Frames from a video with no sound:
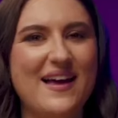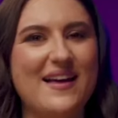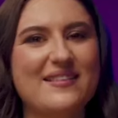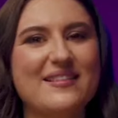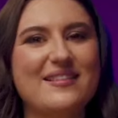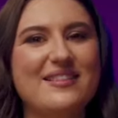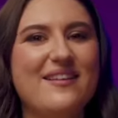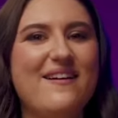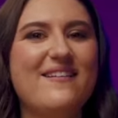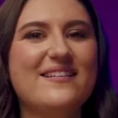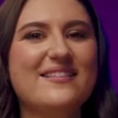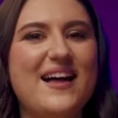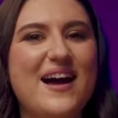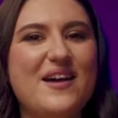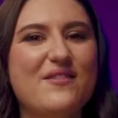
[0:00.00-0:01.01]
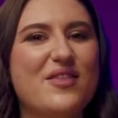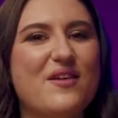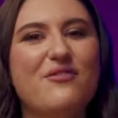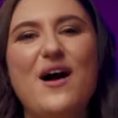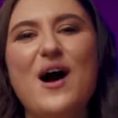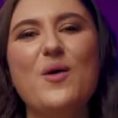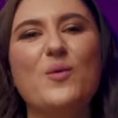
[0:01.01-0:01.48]
and long live the
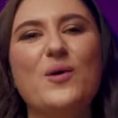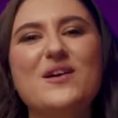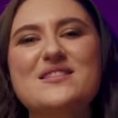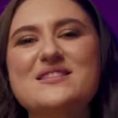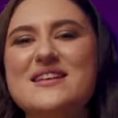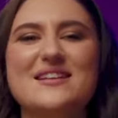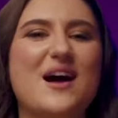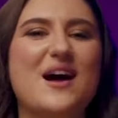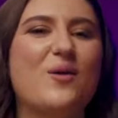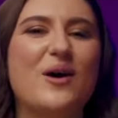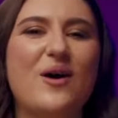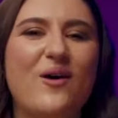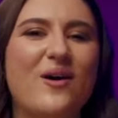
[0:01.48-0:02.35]
fireworks in our